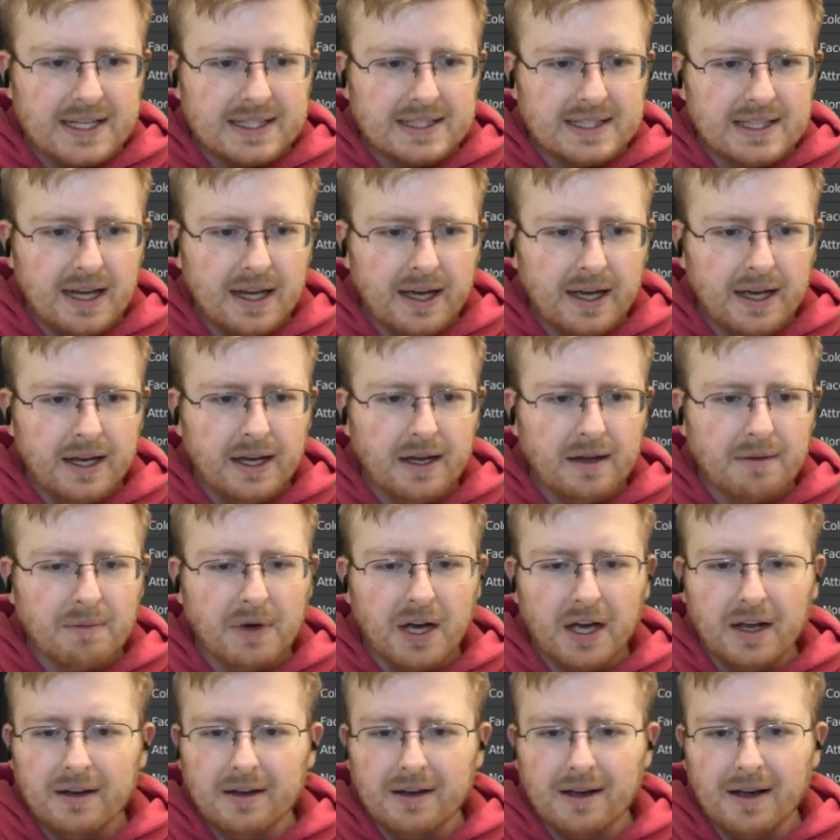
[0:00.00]
time,
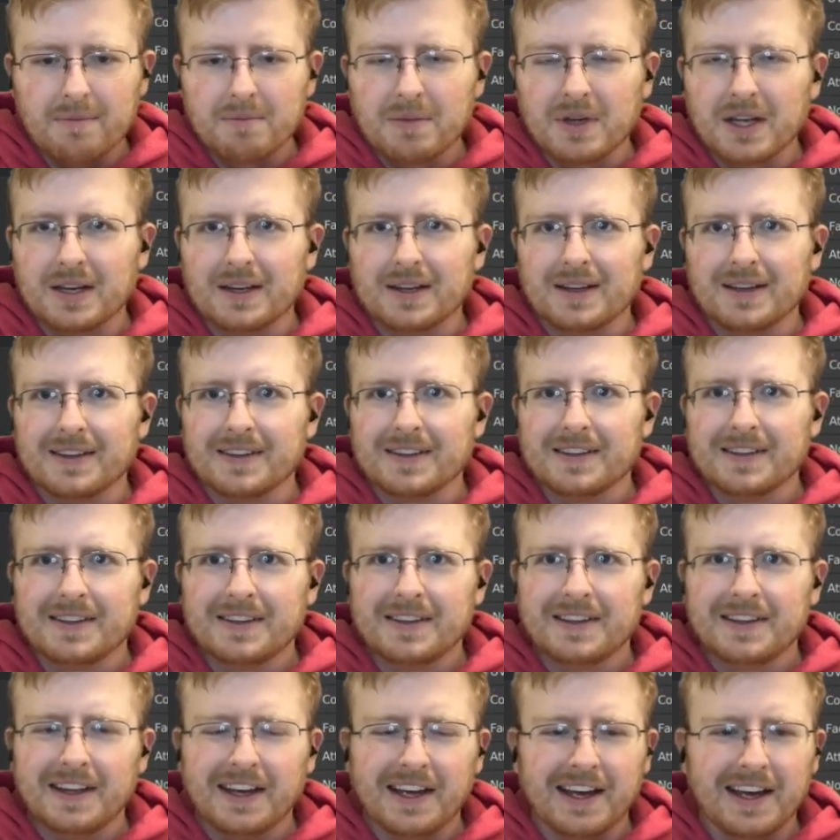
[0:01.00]
I'm gonna
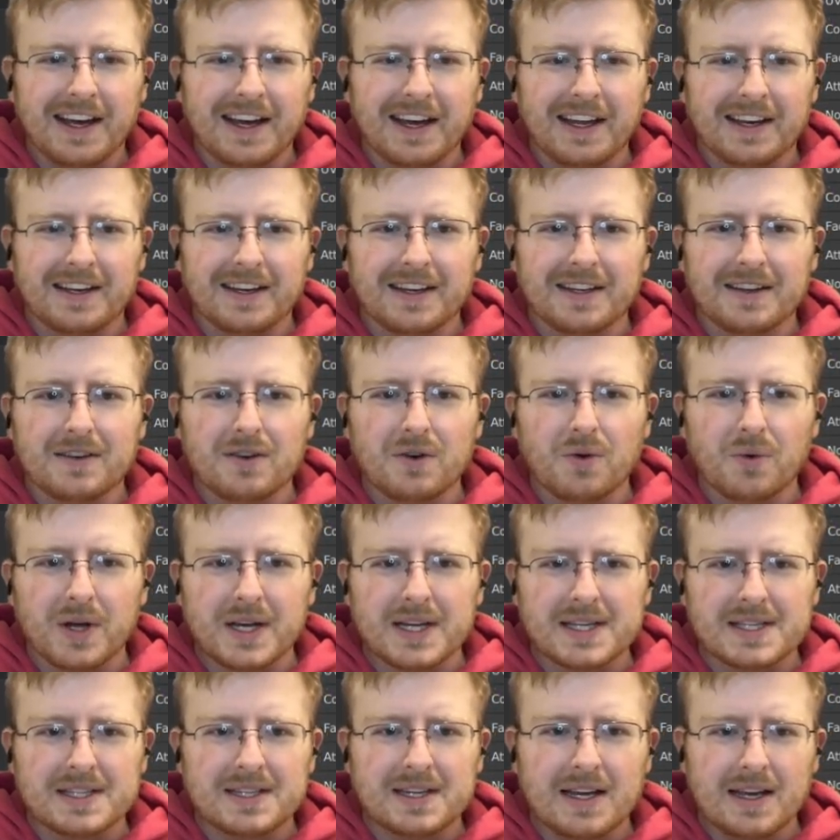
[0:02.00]
add a
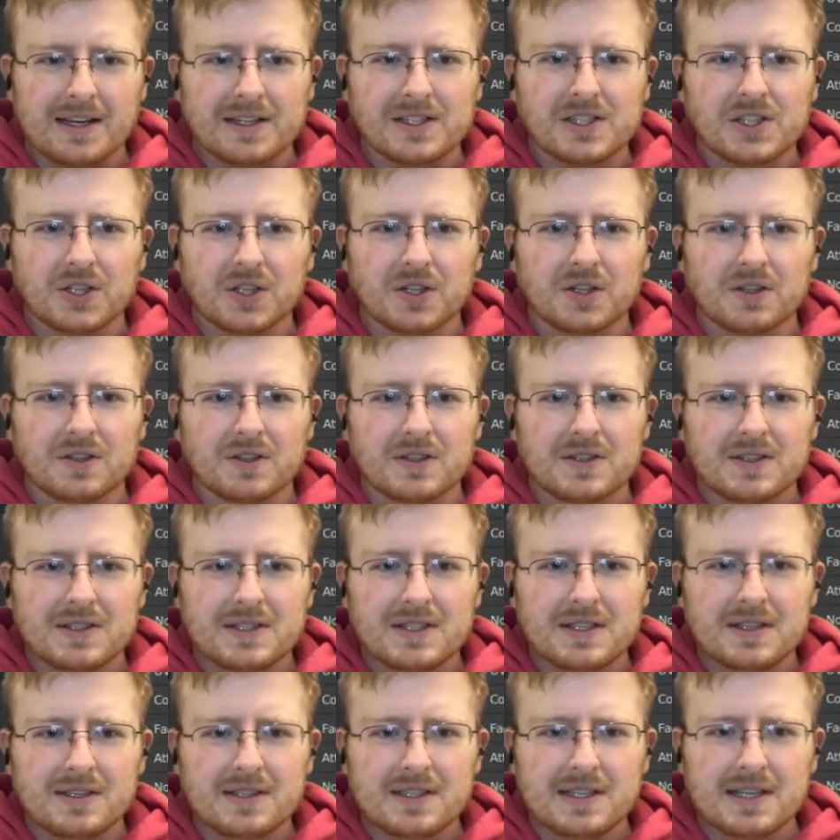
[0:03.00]
noise texture
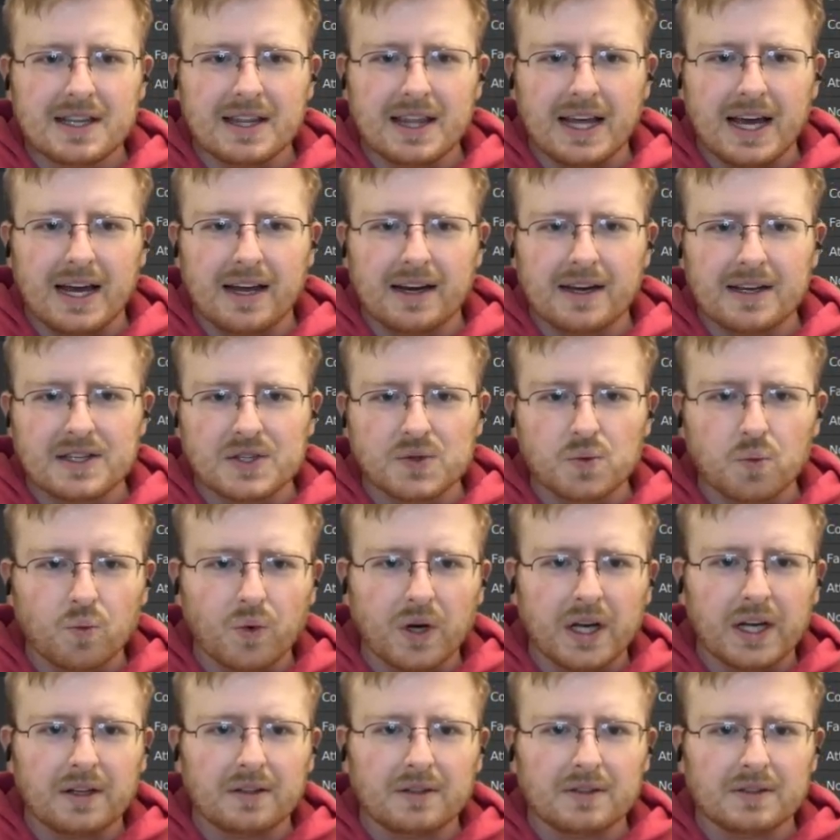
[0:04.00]
to that as
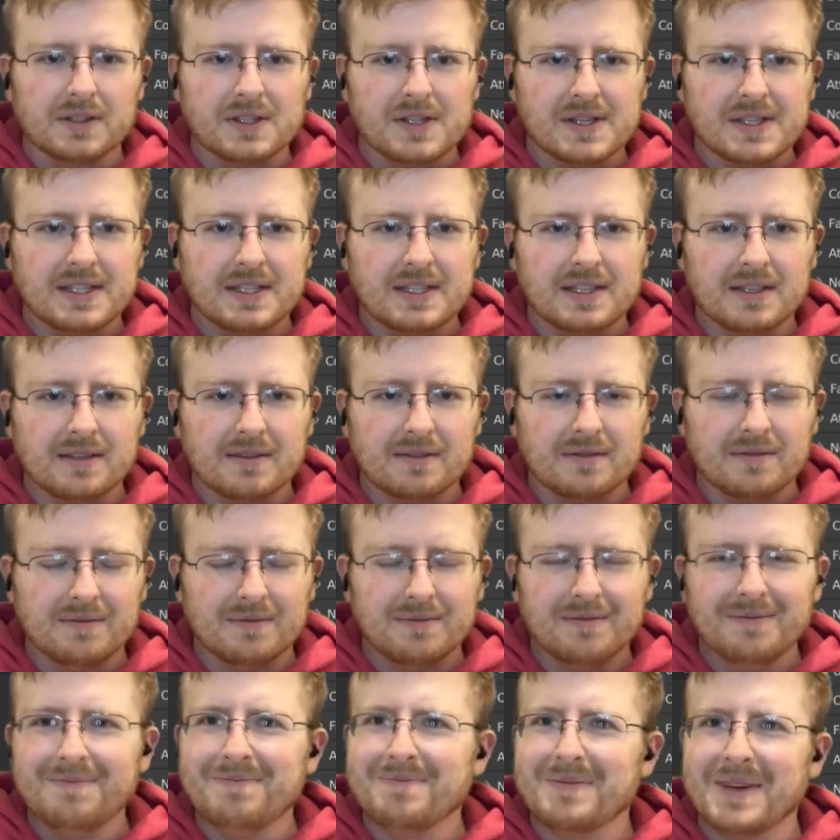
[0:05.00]
well, just to
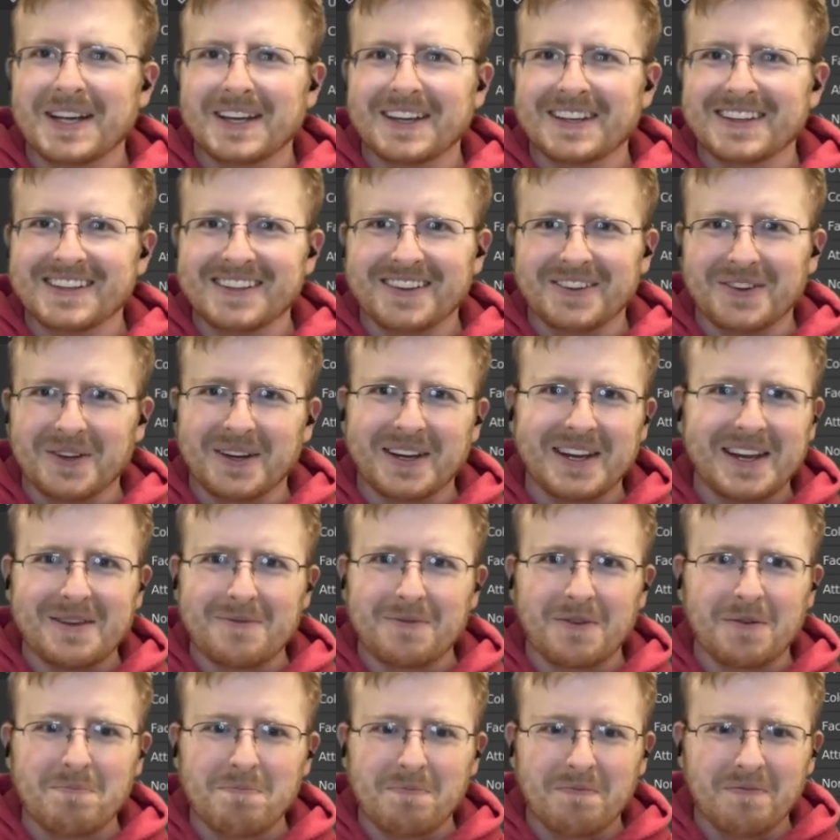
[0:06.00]
make it look
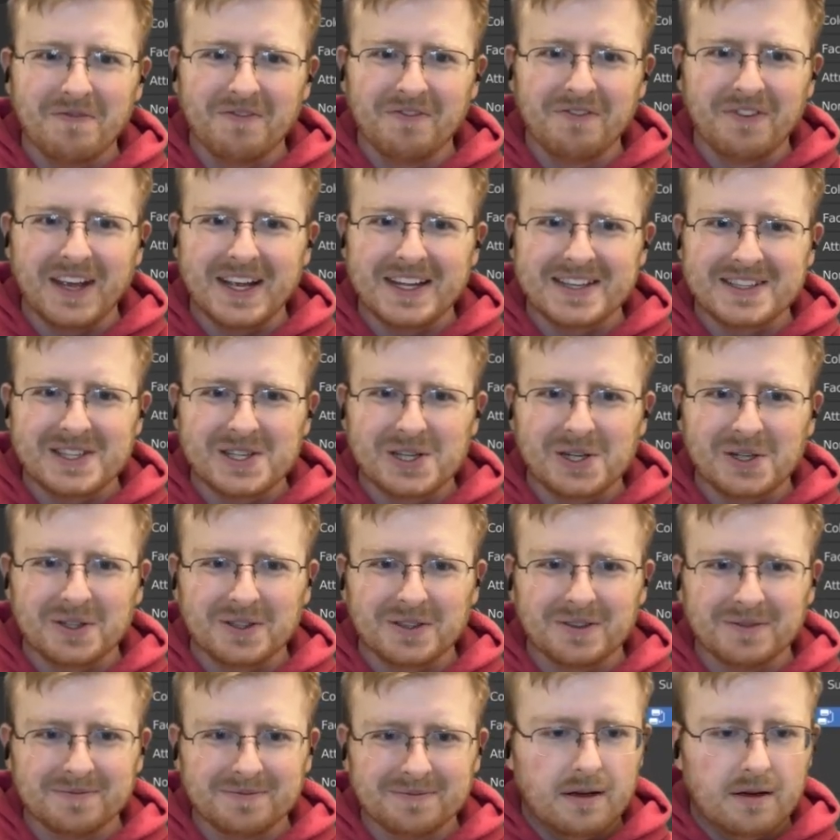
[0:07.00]
even
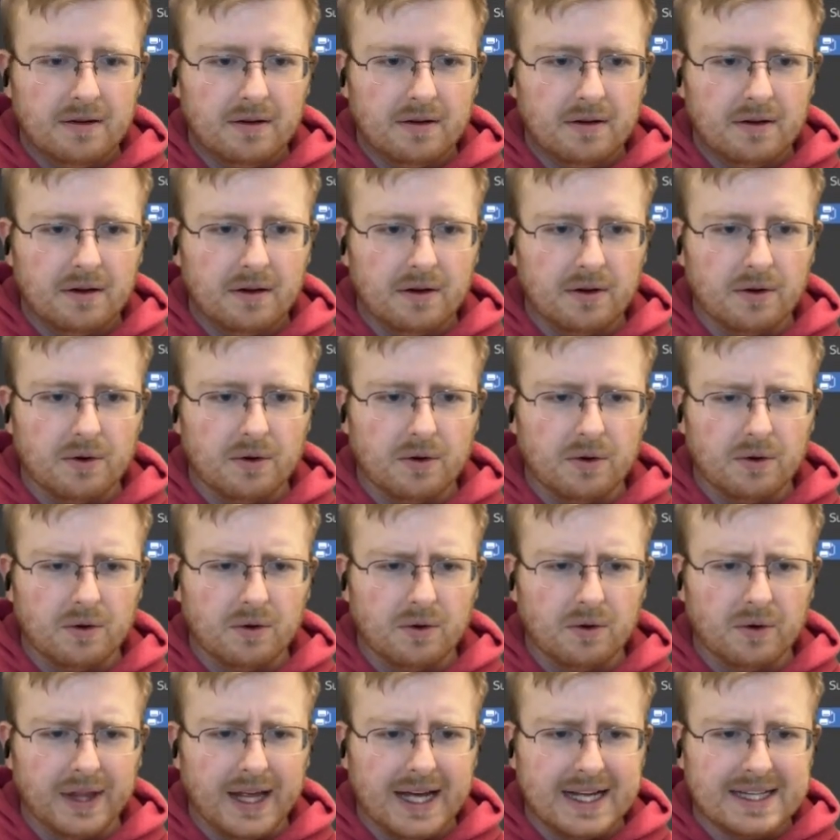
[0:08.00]
fancier.
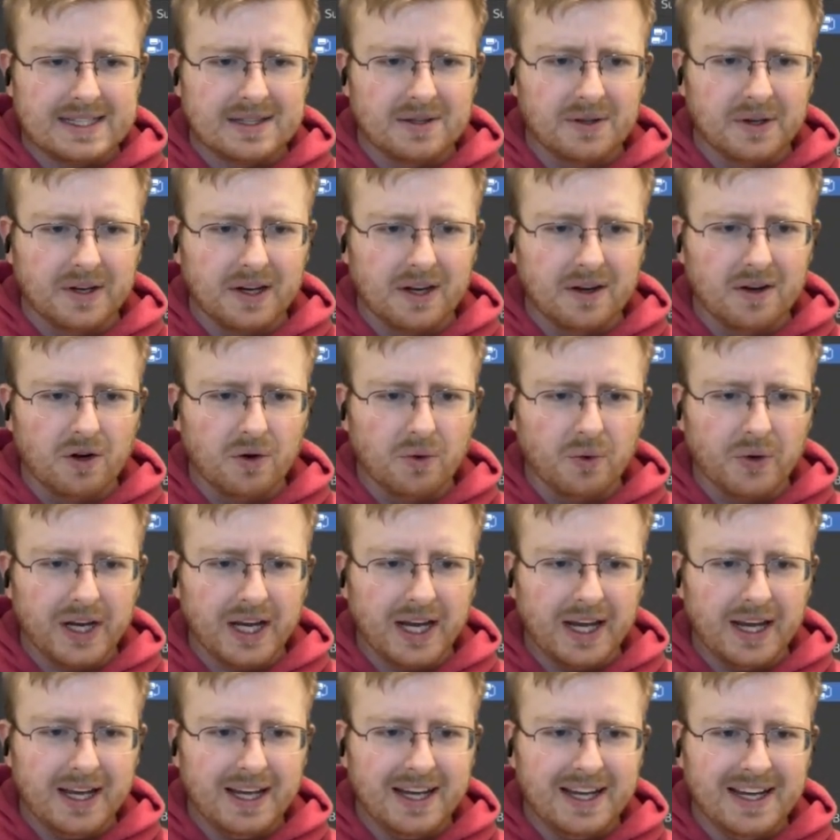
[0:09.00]
Oh, that's looking
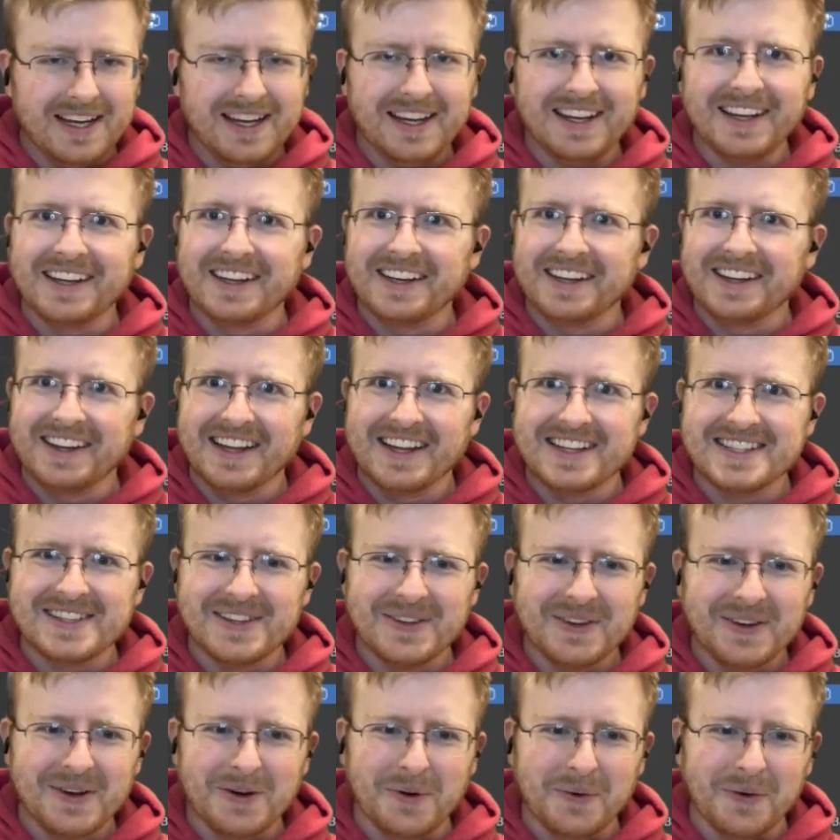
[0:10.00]
okay. That's
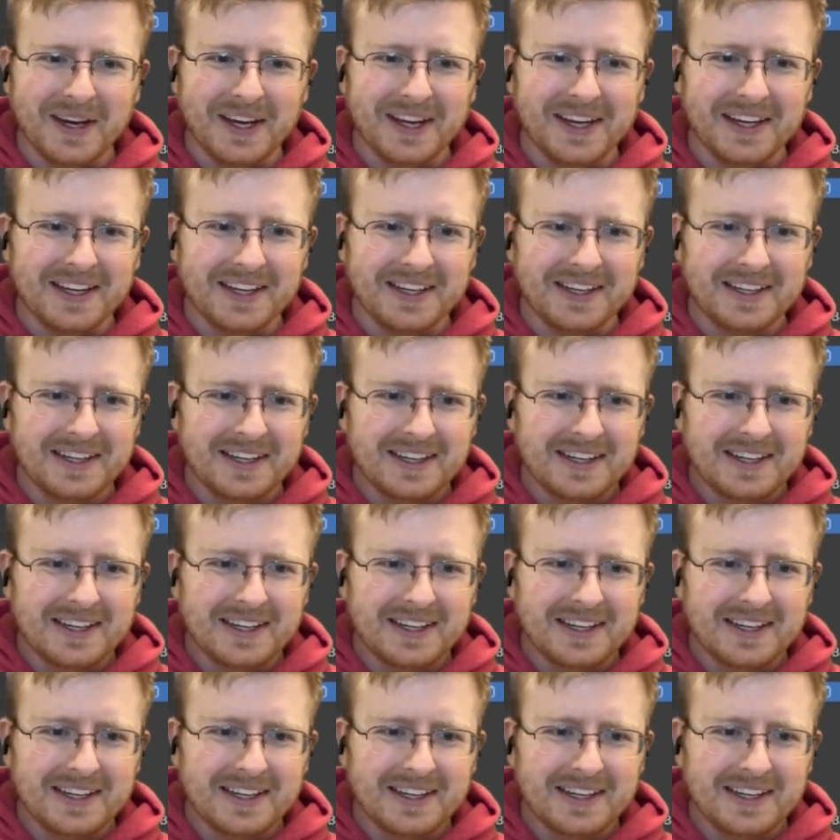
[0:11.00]
looking okay.